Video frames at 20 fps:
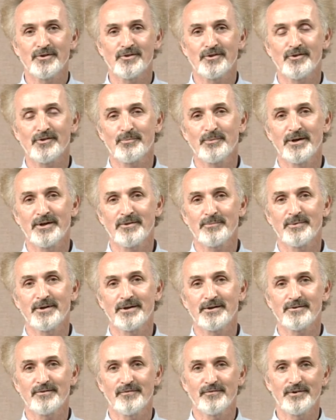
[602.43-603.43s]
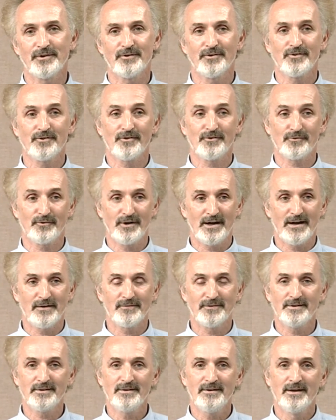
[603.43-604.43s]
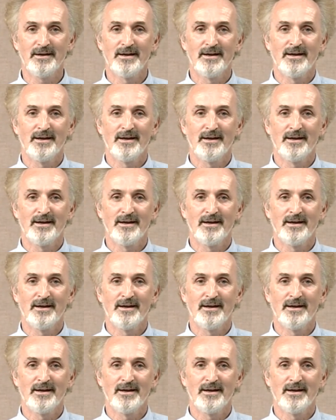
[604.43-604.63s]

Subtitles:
such mathematical fields as graphing,